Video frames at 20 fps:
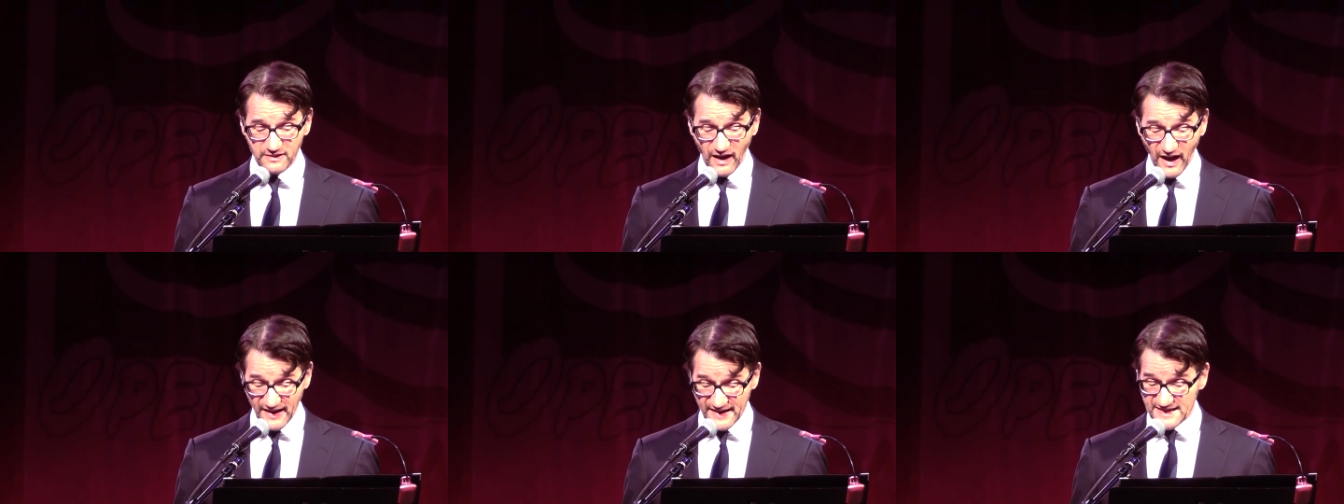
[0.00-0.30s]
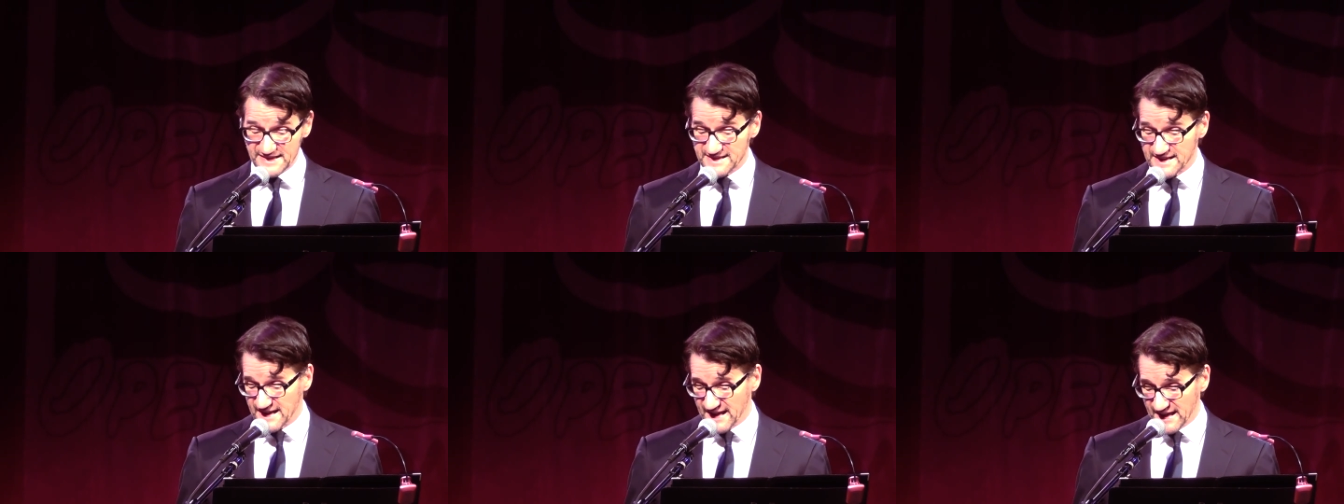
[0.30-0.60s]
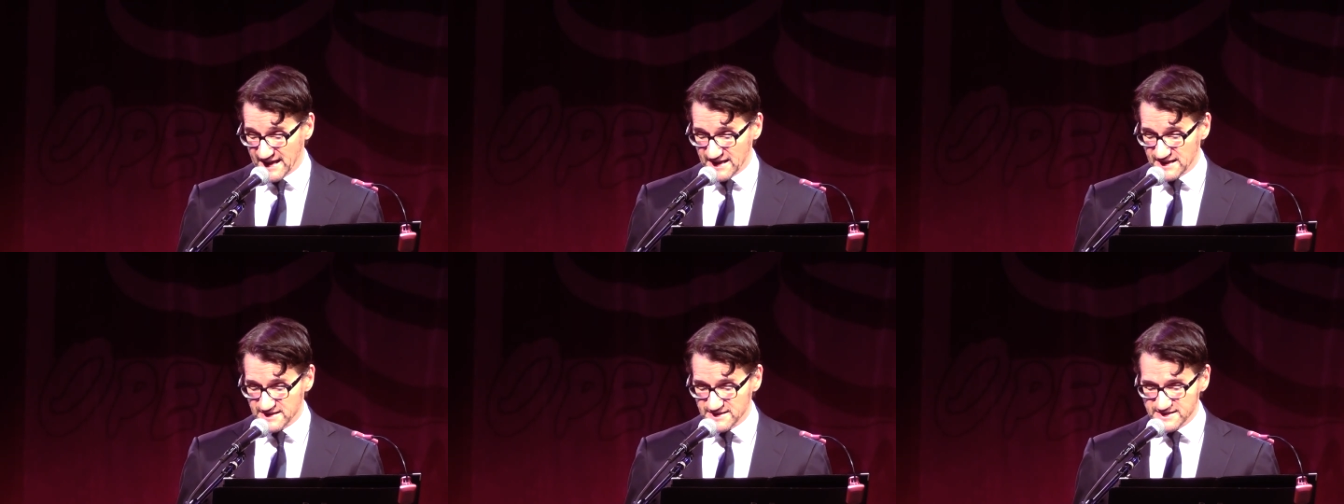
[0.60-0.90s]
on his
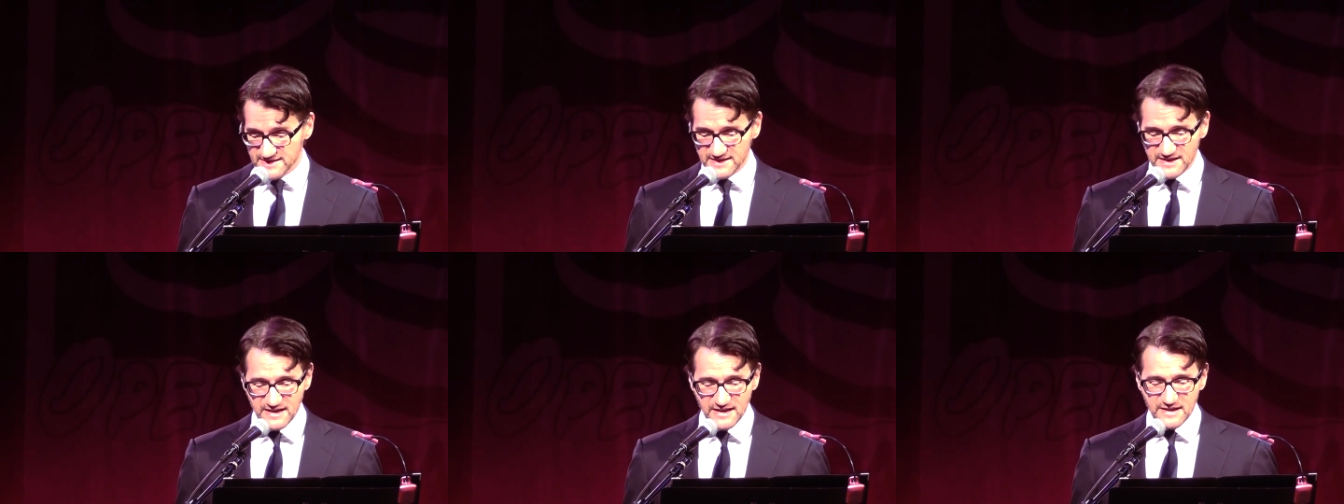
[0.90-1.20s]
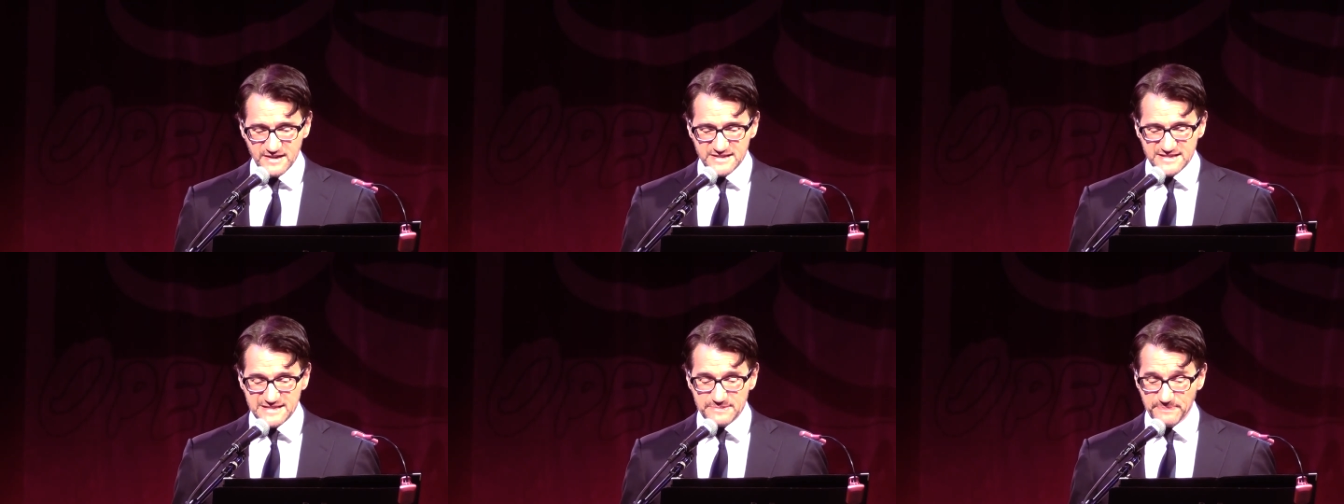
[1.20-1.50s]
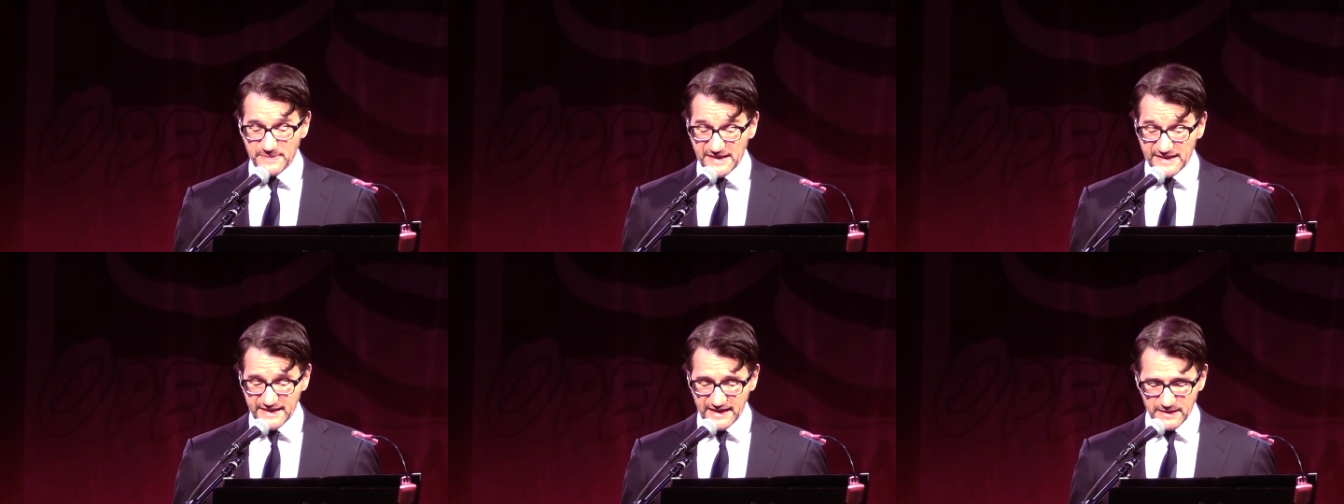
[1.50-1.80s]
knees,
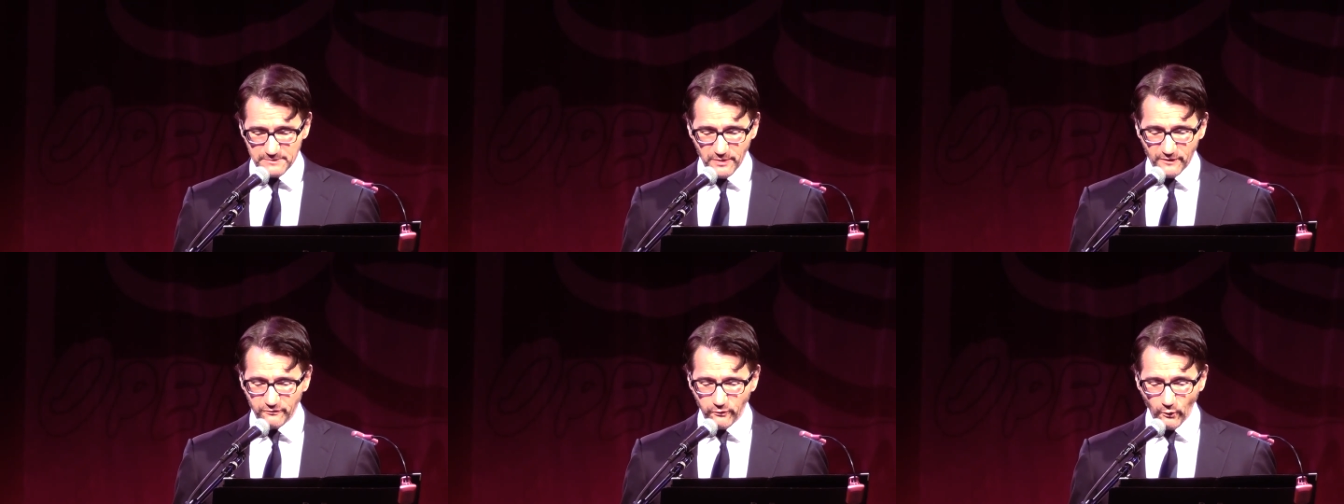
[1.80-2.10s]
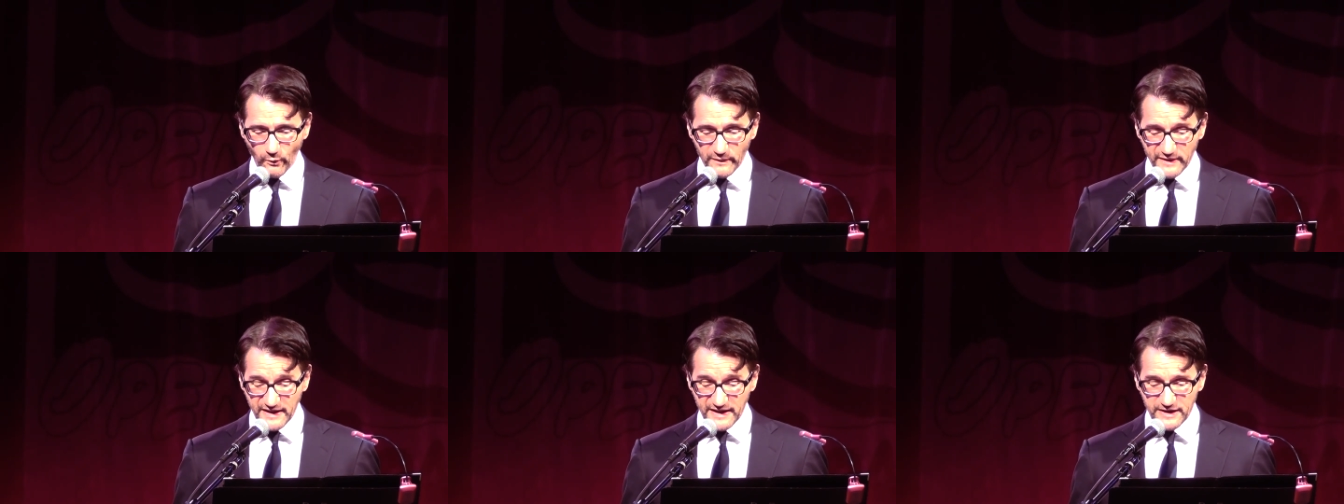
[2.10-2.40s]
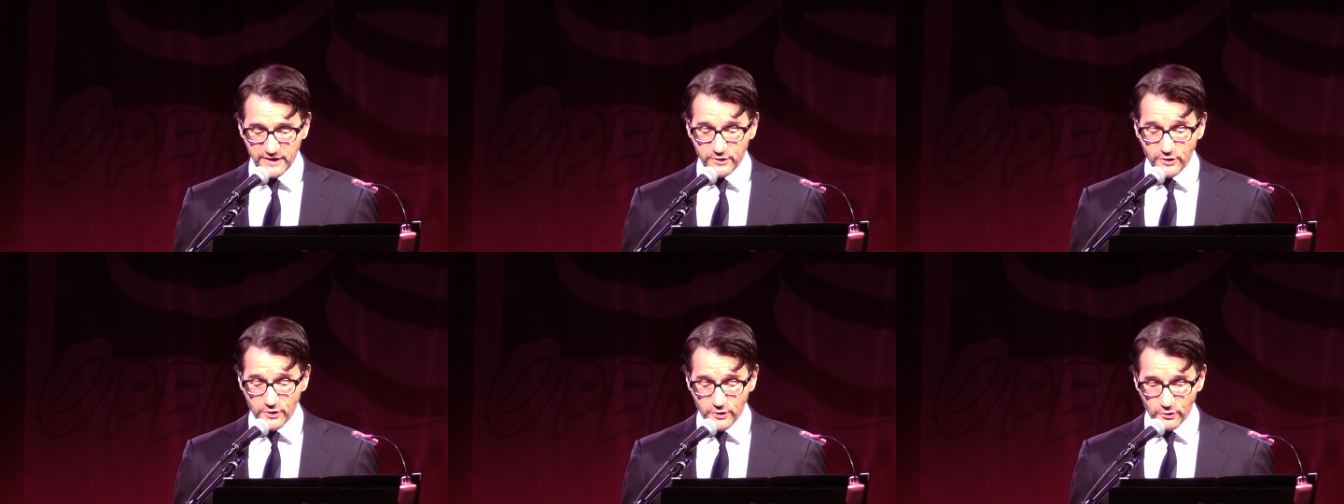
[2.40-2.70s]
speaking before what
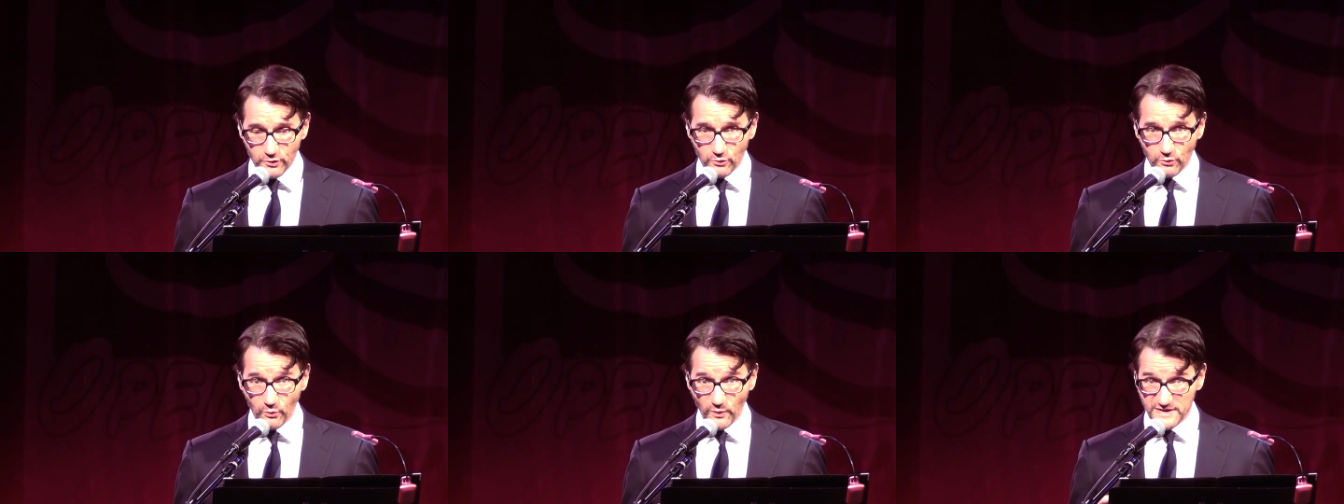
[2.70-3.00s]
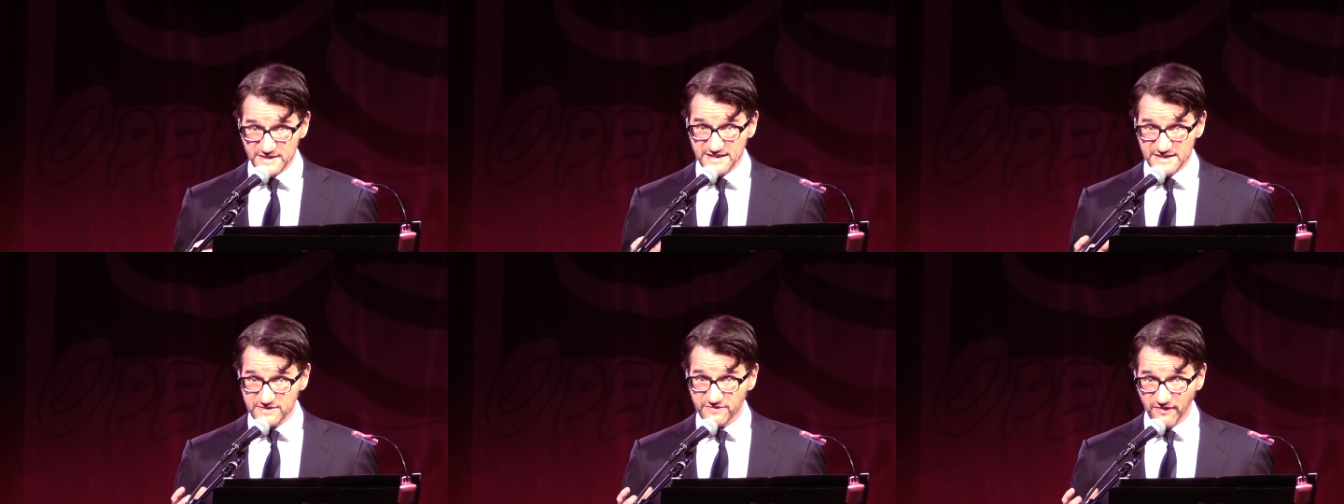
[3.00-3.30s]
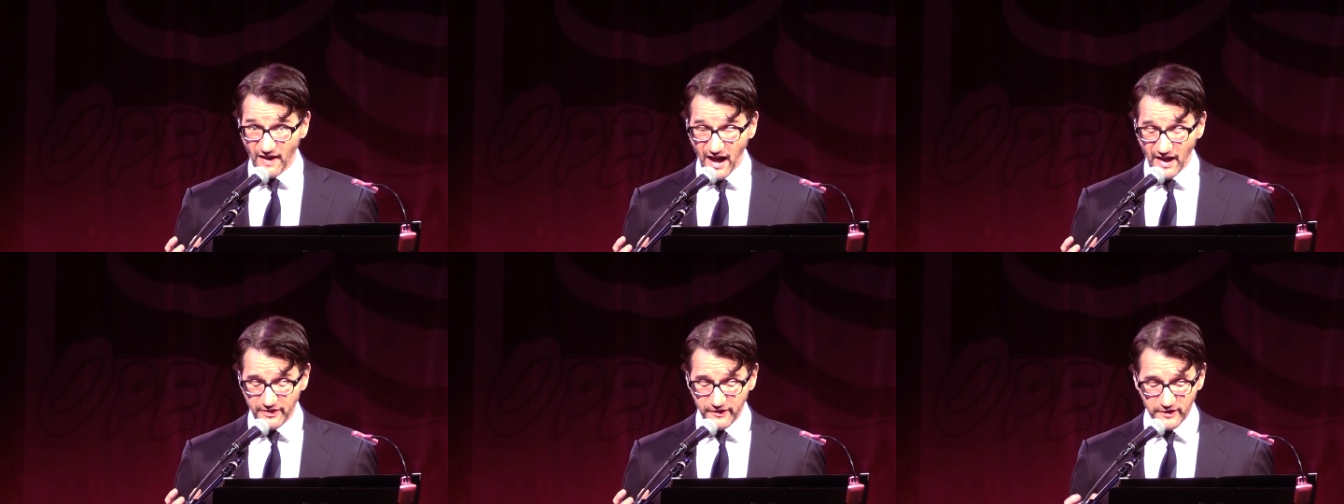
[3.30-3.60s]
he knew was his
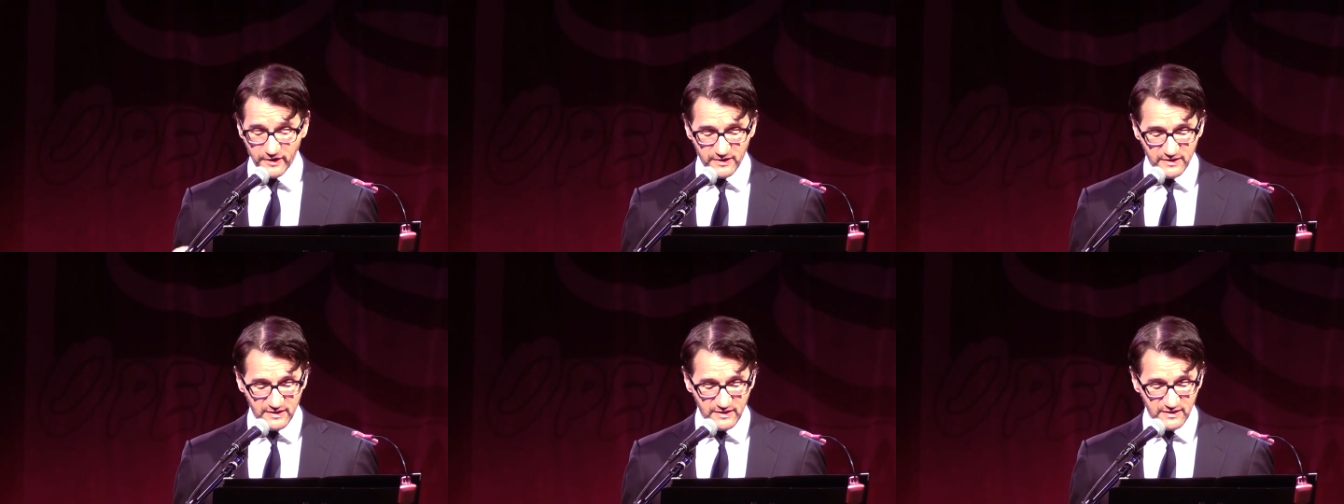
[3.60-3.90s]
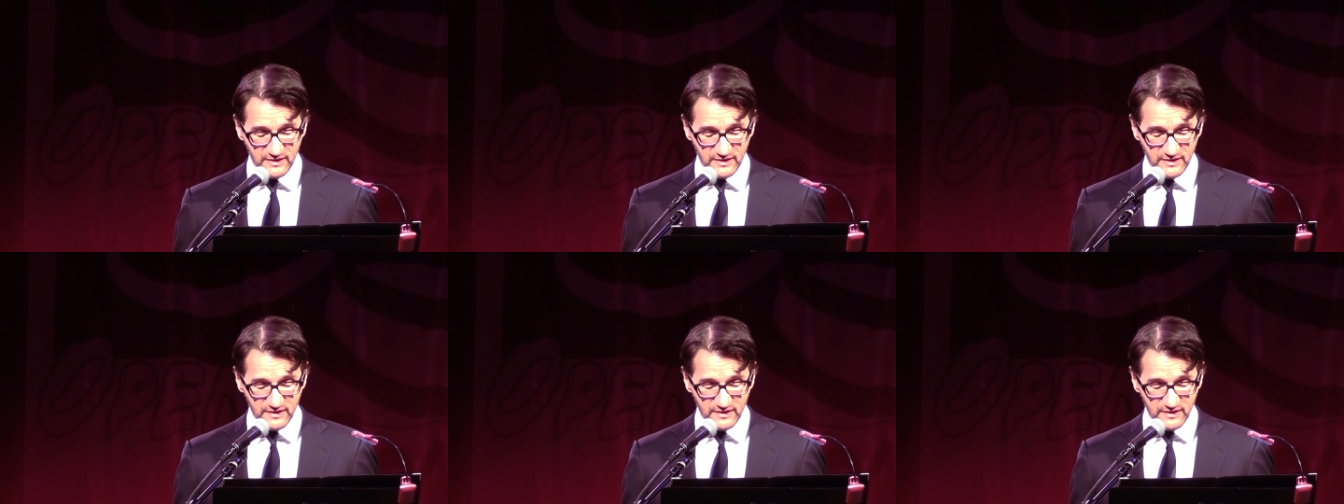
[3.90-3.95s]
father.